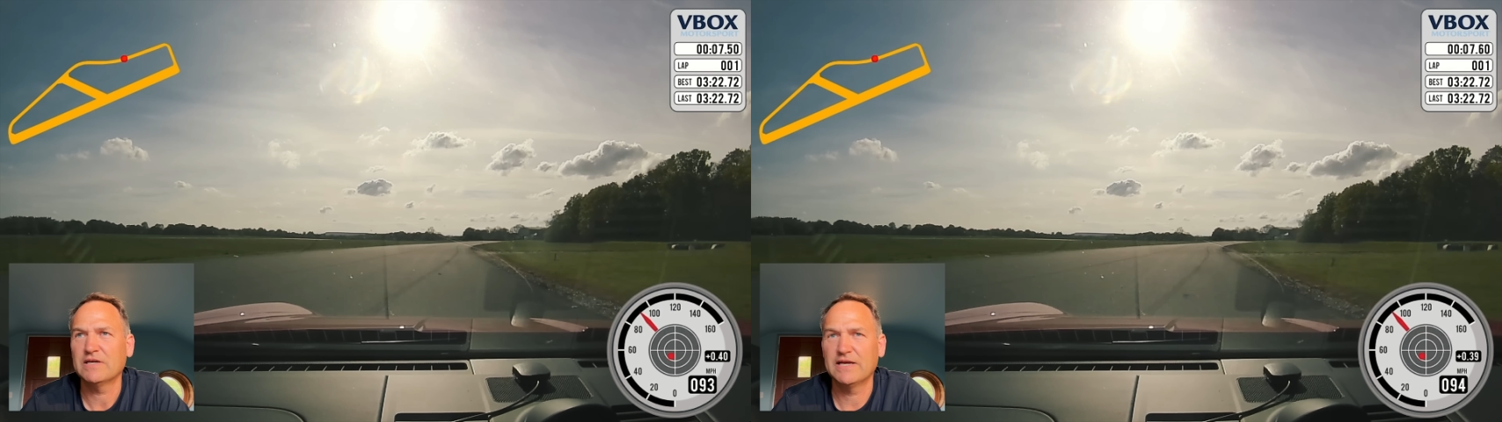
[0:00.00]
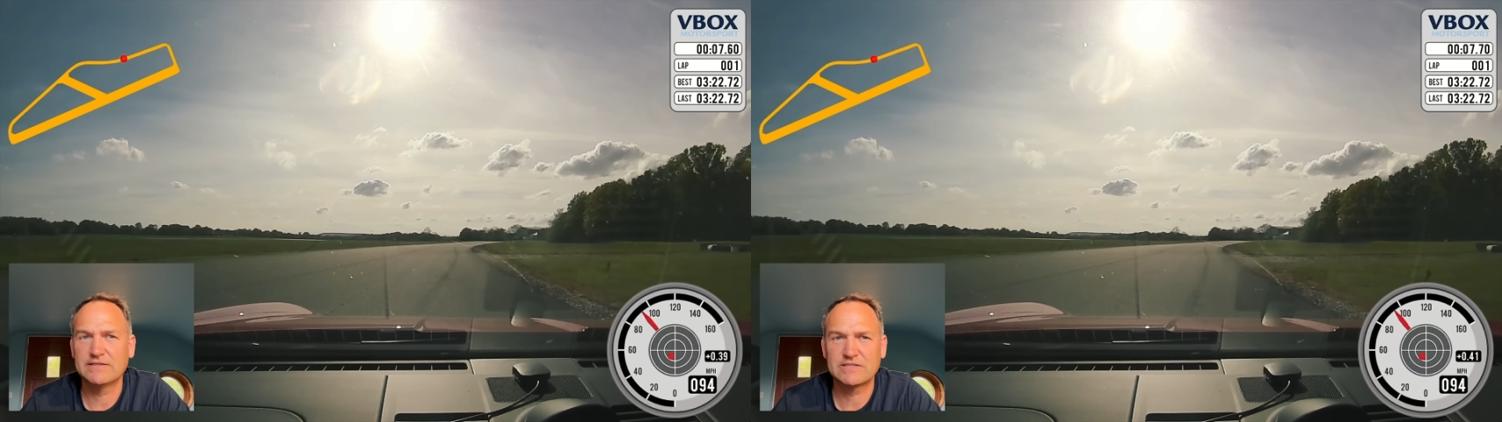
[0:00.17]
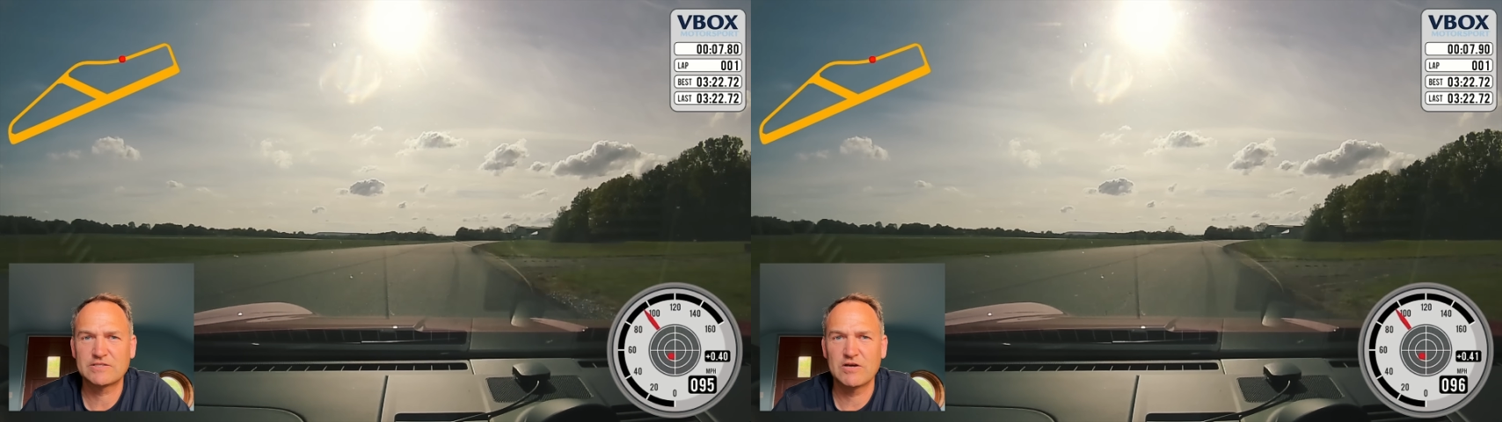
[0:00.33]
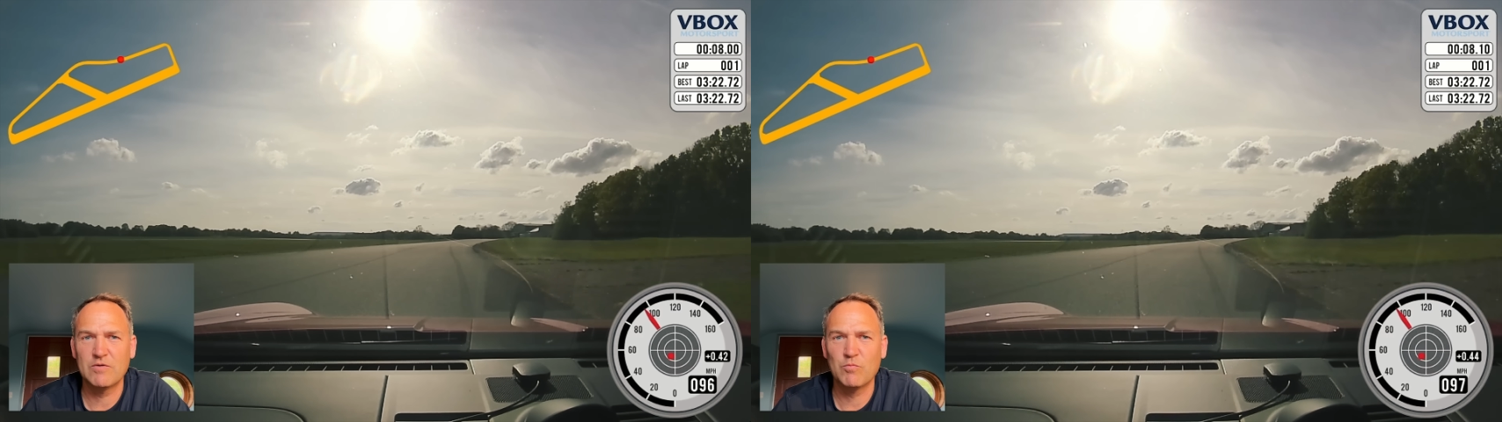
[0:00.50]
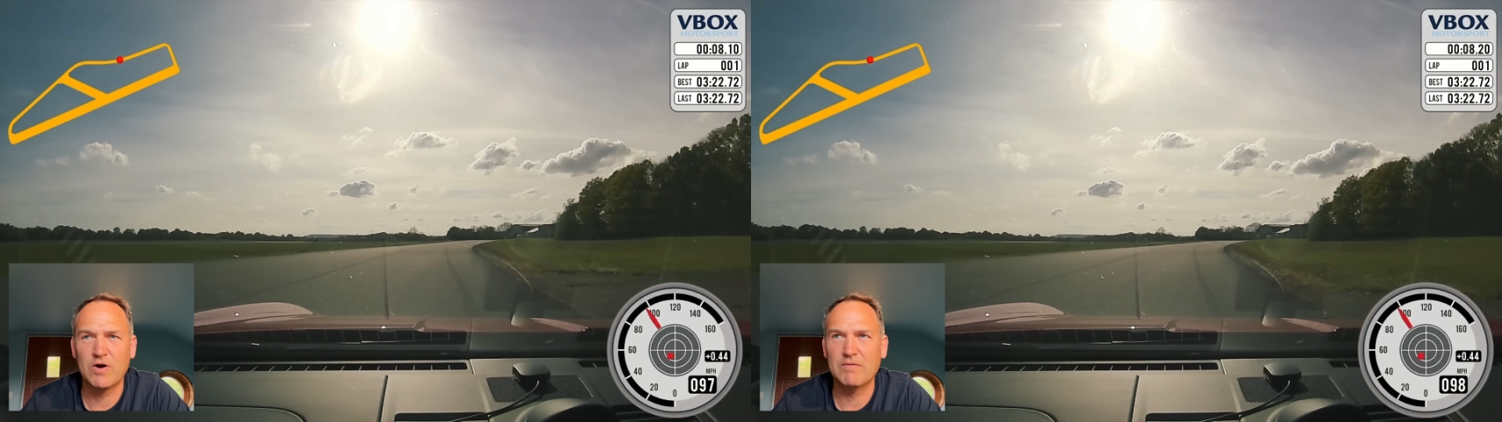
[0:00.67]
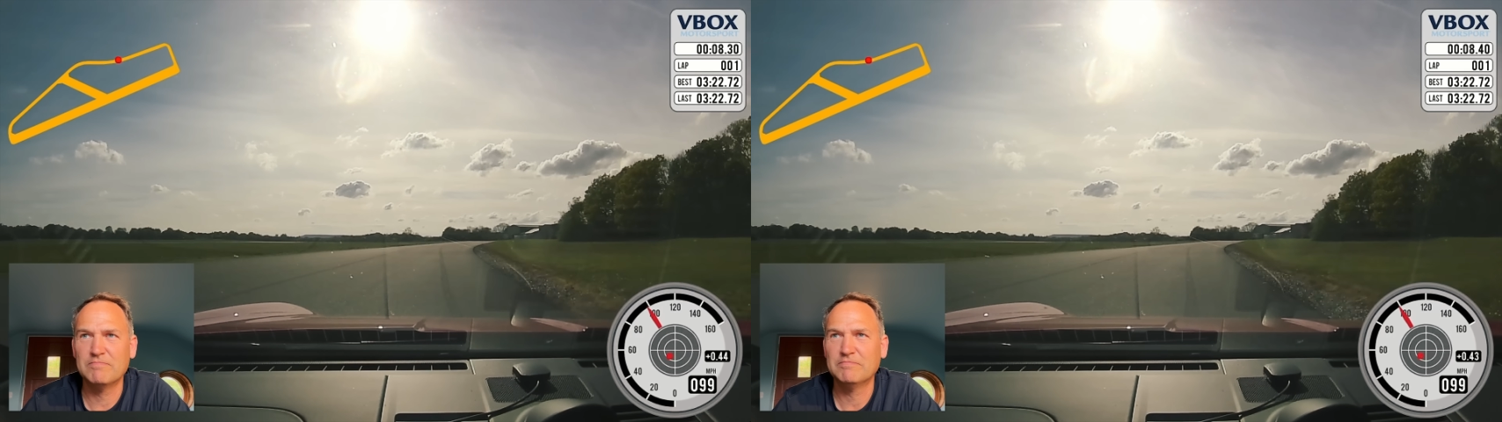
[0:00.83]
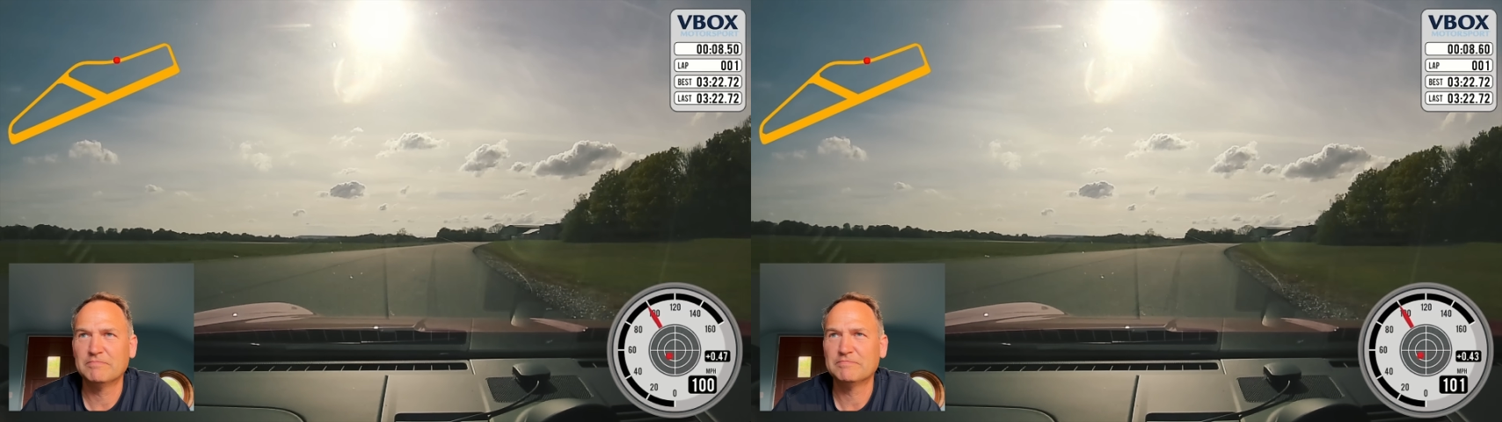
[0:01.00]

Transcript: into turn 1.